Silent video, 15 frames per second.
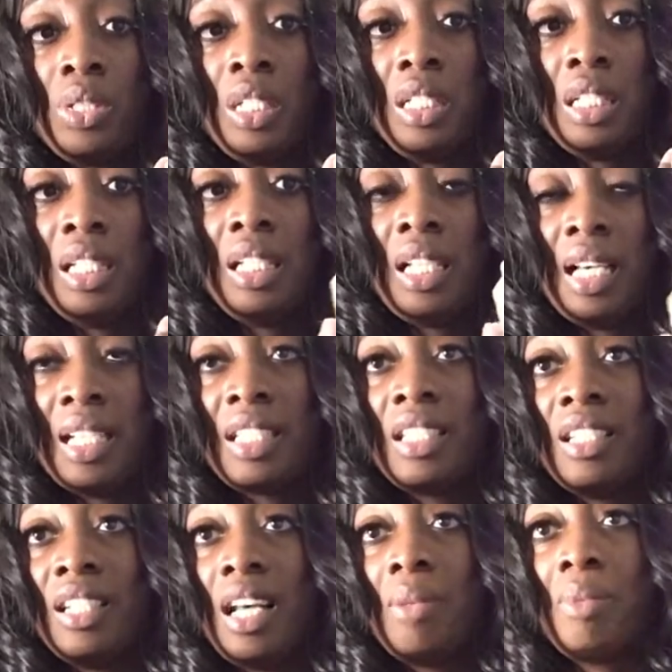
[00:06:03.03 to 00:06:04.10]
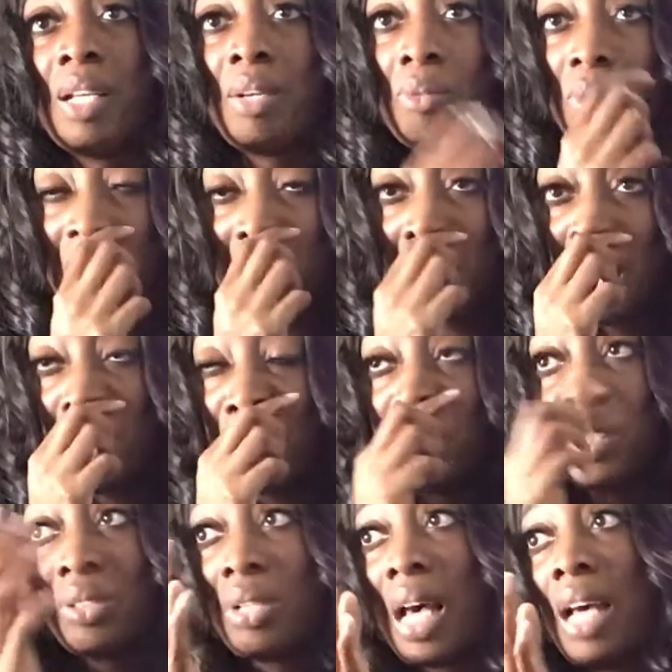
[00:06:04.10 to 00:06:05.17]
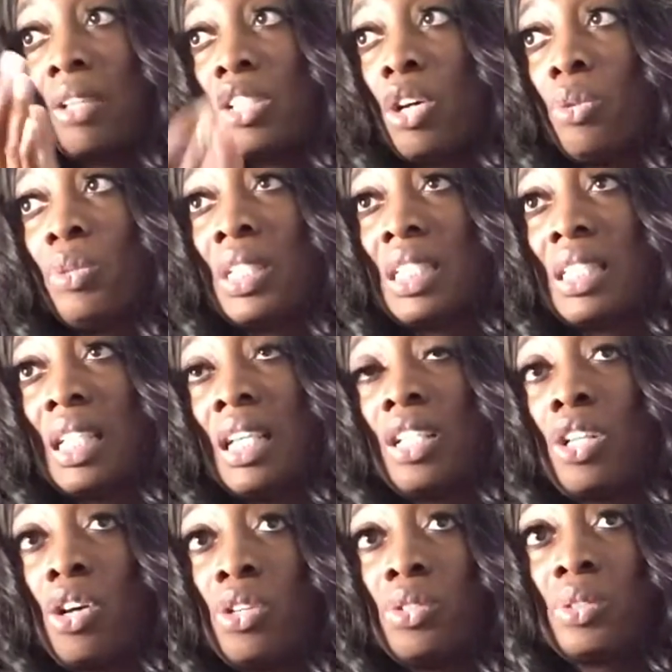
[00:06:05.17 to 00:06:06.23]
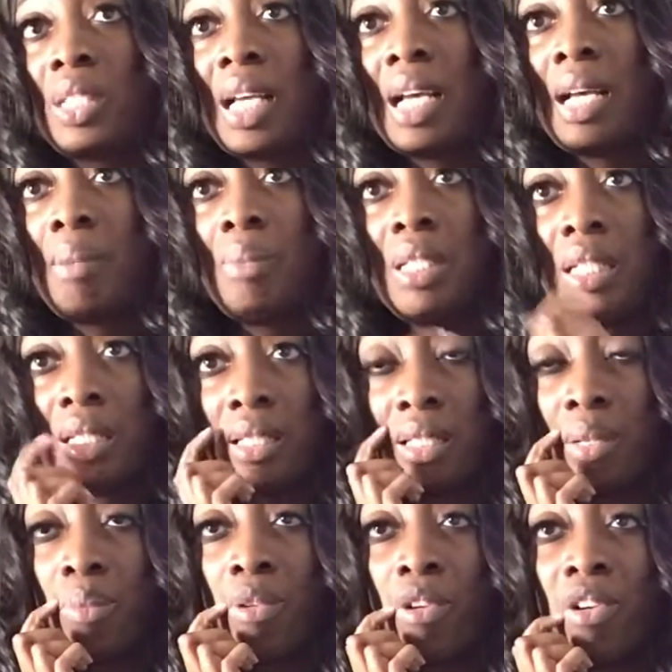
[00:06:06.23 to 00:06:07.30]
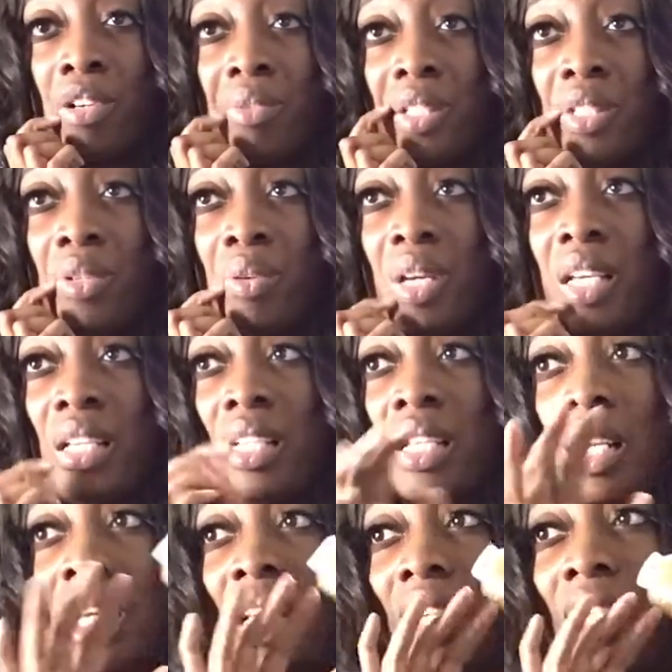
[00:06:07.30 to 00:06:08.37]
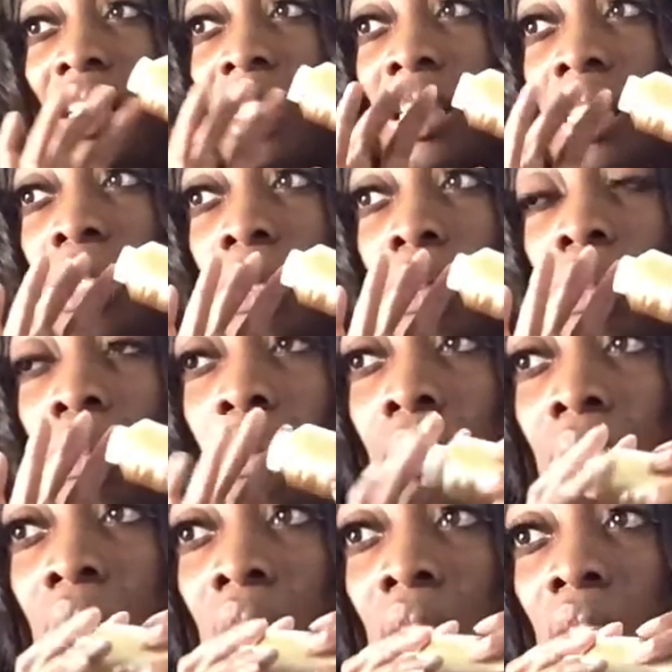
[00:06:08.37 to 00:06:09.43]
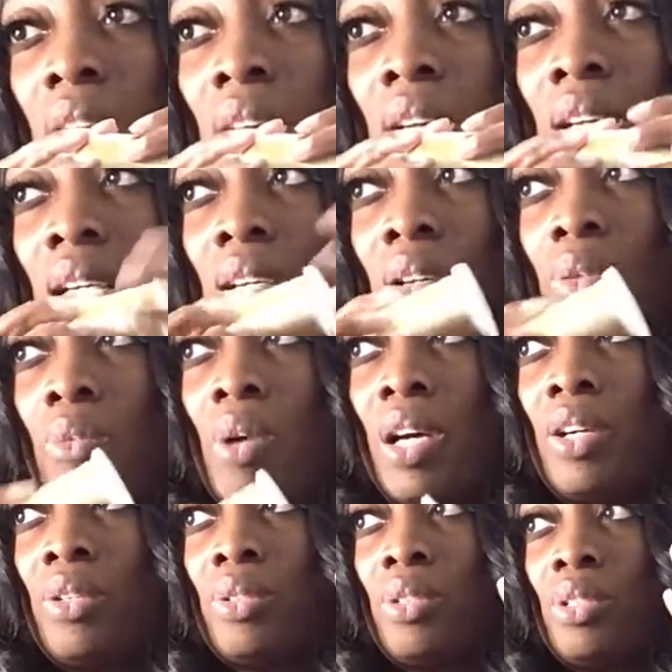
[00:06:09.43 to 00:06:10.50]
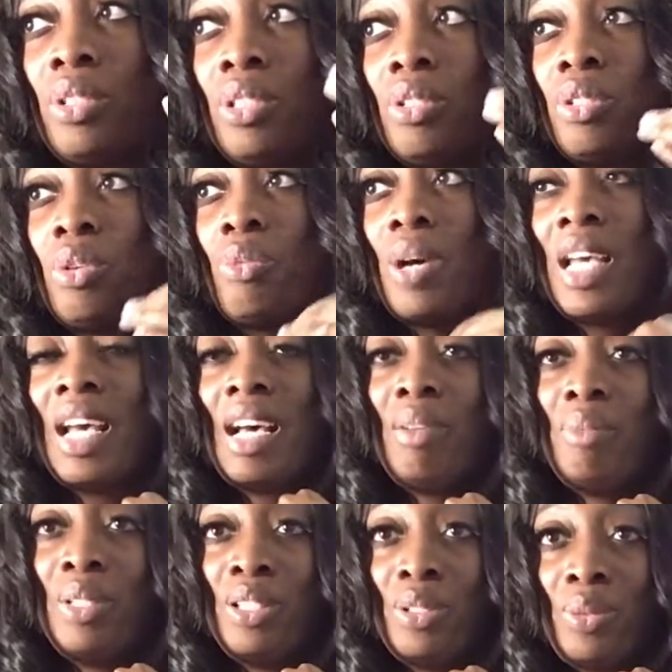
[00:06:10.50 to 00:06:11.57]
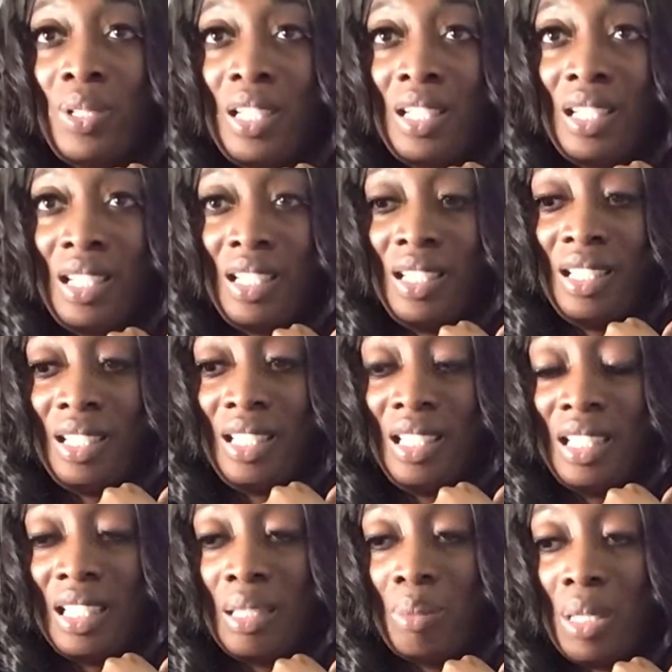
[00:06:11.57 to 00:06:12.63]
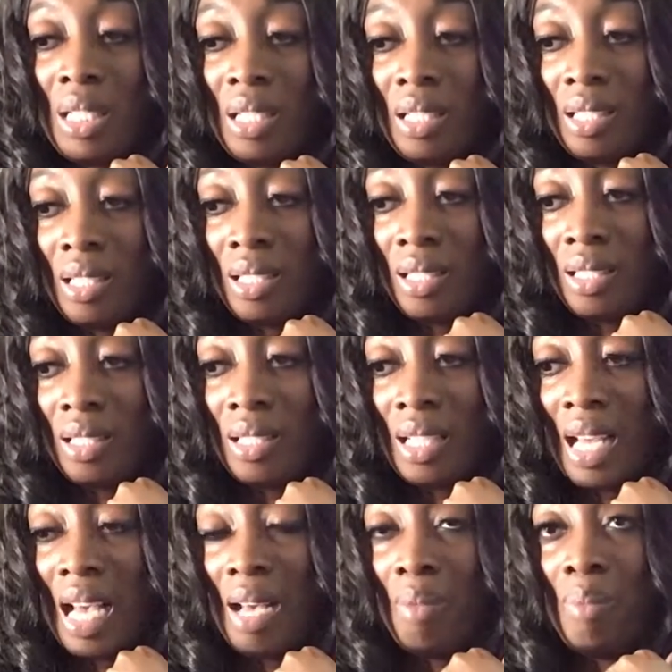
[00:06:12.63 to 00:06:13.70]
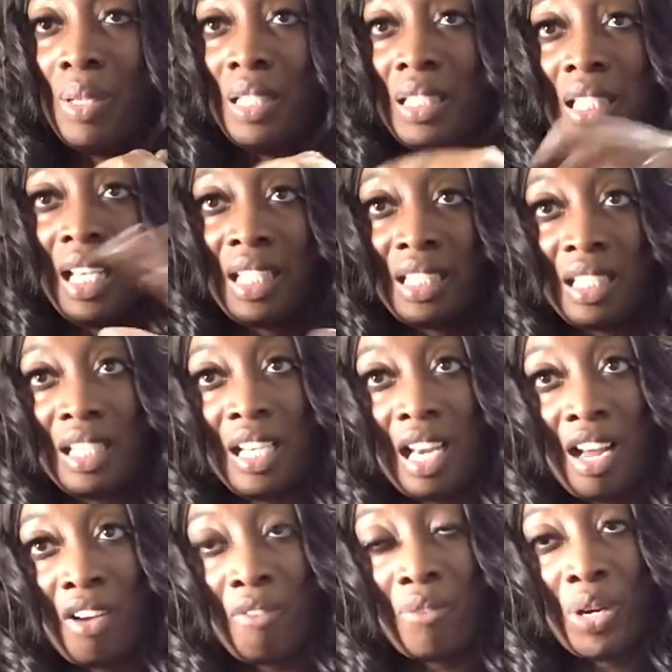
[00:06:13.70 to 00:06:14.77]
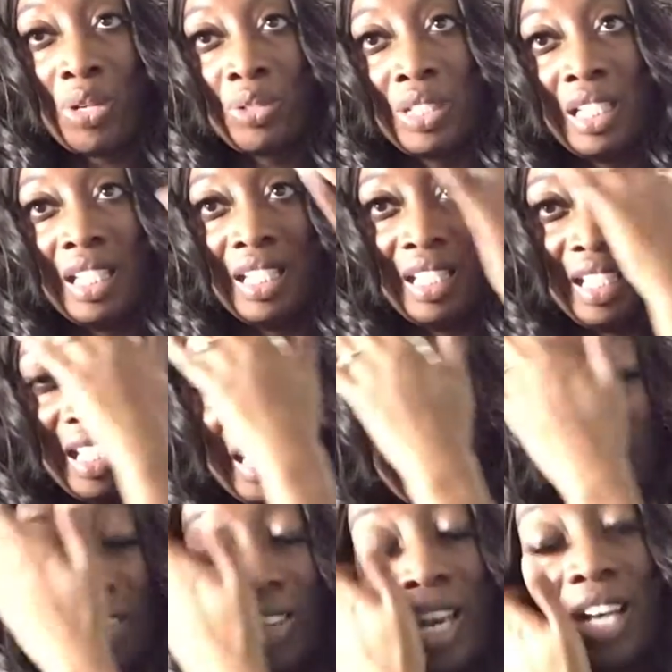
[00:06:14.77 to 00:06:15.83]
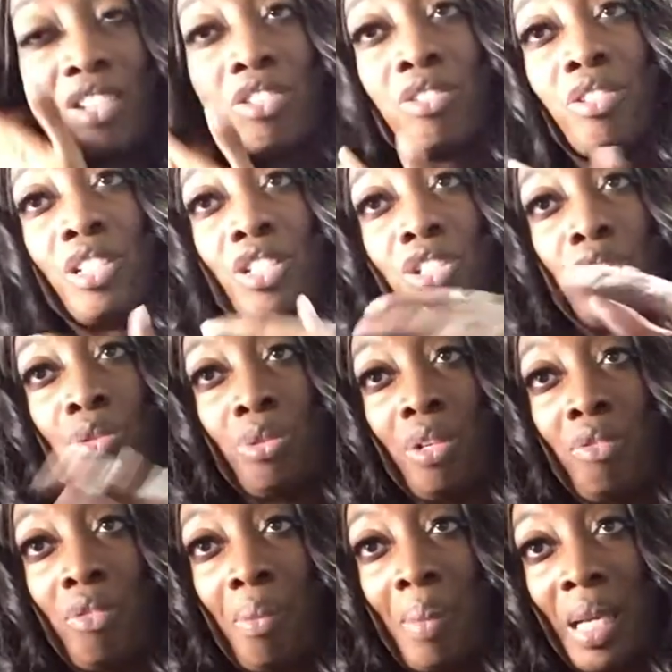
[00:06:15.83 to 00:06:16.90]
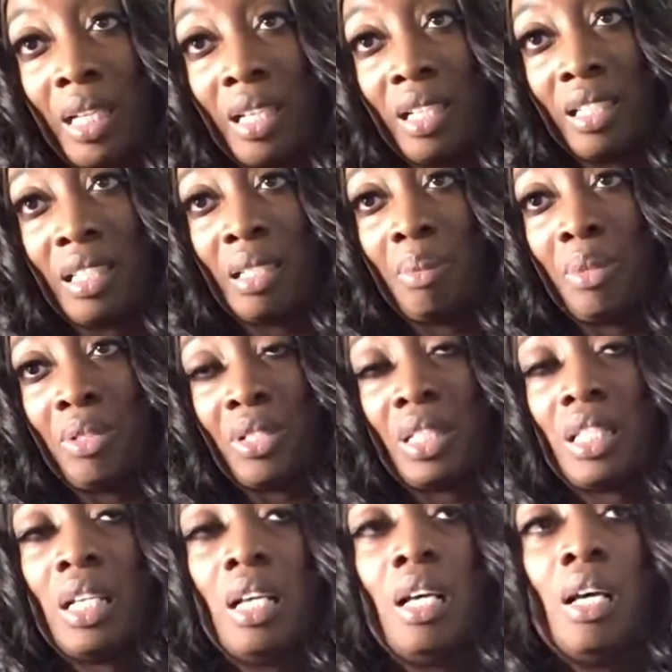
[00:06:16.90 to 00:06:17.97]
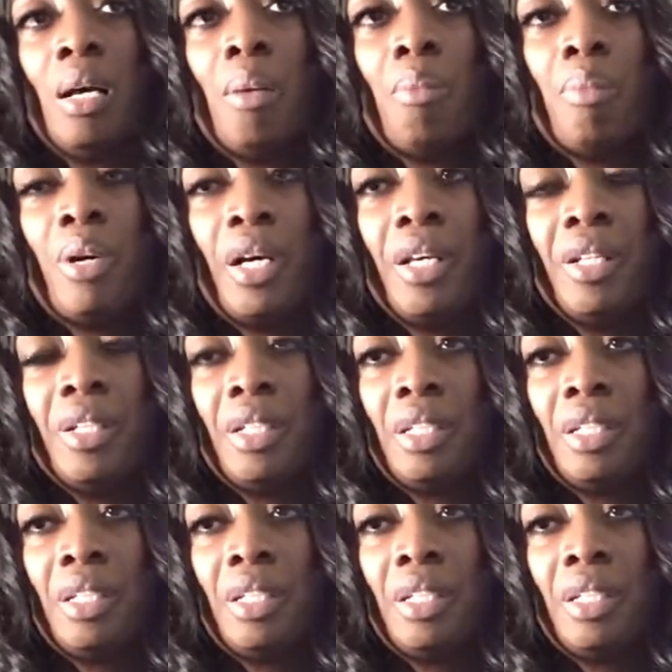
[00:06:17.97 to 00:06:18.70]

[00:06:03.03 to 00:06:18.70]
It lasted. I don't want to say a long time, because embroidery thread is, well, the way I've been doing it lately is because I've been testing it out first, and then I'll actually do it for my customers. But